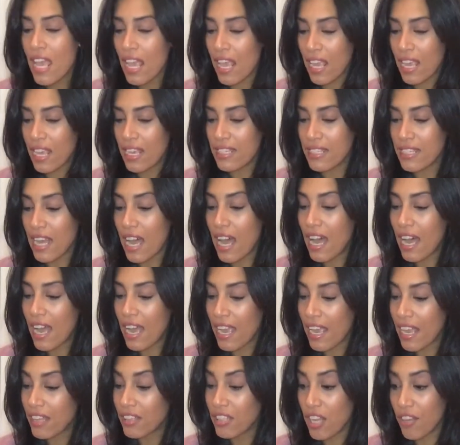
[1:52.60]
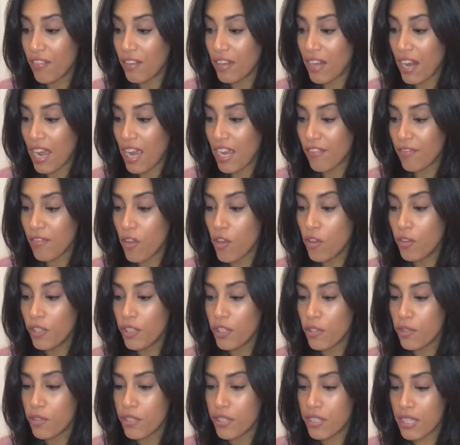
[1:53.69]
And I love it. I've only
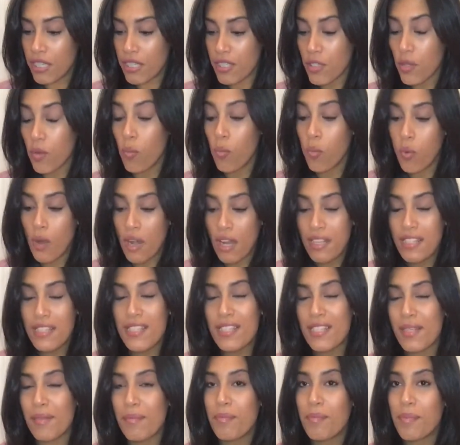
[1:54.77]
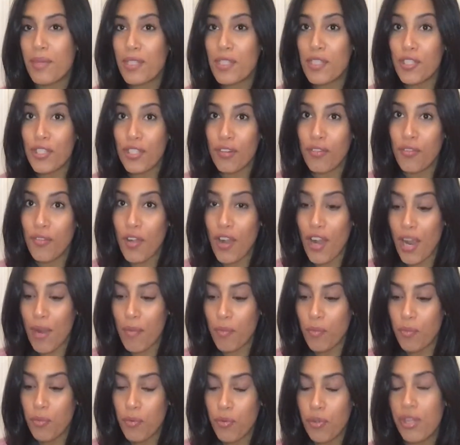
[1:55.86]
used it once, but so far
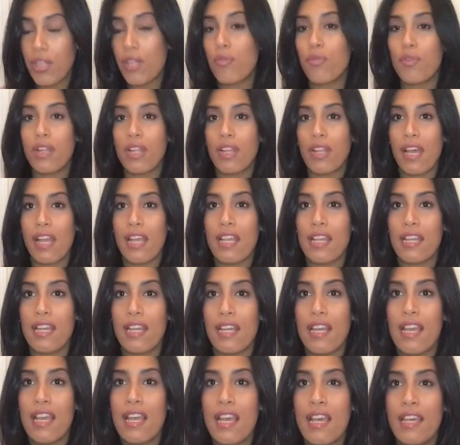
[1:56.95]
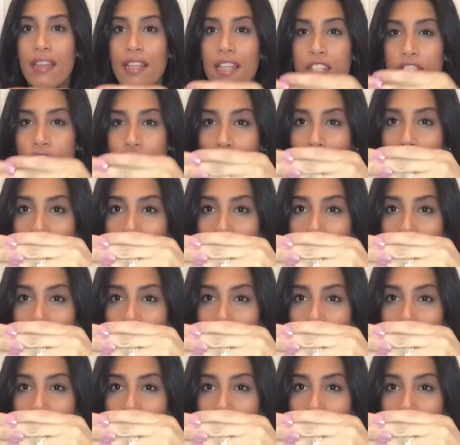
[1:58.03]
I'm really, really liking it. These are the